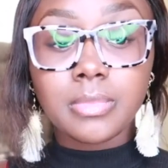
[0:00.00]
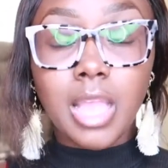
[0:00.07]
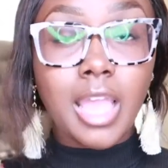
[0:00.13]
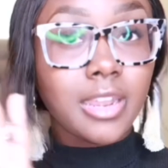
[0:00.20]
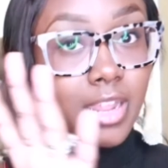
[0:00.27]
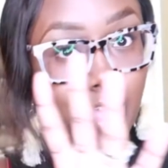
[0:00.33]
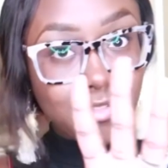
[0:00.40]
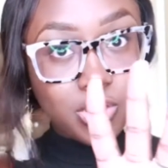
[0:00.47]
I
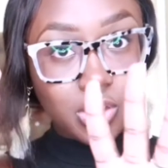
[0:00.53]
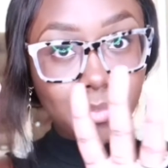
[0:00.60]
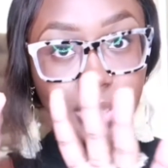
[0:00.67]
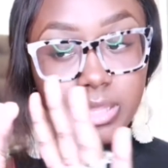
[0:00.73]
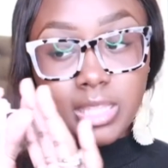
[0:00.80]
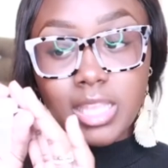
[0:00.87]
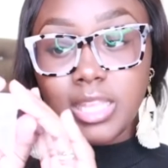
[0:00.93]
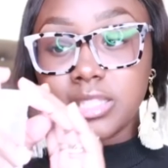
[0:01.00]
had to have all my
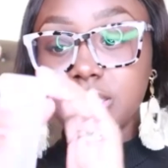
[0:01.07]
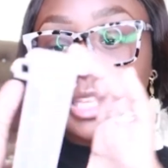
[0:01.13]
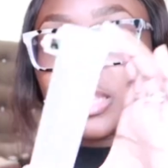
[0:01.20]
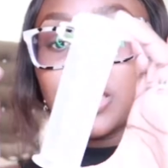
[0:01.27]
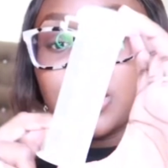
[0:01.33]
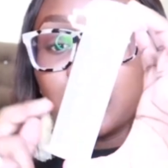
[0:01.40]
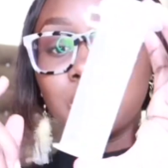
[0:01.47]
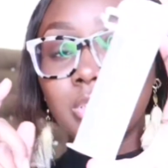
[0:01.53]
things
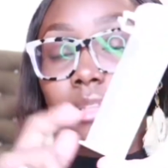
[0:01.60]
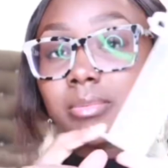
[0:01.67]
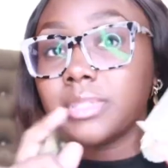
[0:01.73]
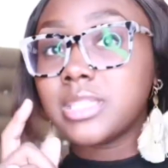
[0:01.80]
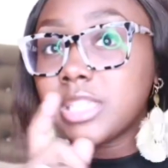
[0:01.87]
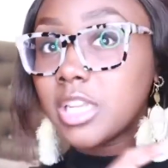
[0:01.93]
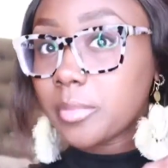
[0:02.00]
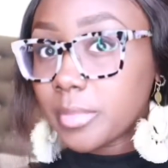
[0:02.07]
and this was something
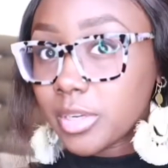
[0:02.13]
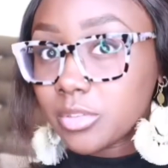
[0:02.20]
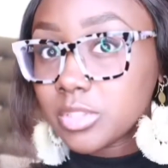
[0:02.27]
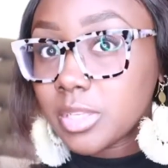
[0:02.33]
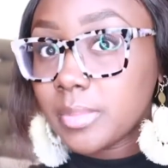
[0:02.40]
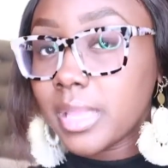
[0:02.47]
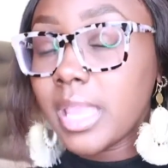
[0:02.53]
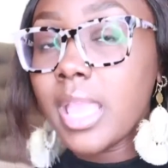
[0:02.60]
sentimental
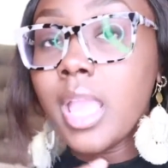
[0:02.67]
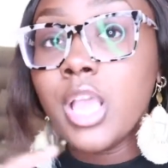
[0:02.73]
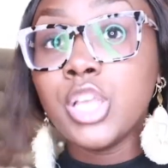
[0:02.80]
to me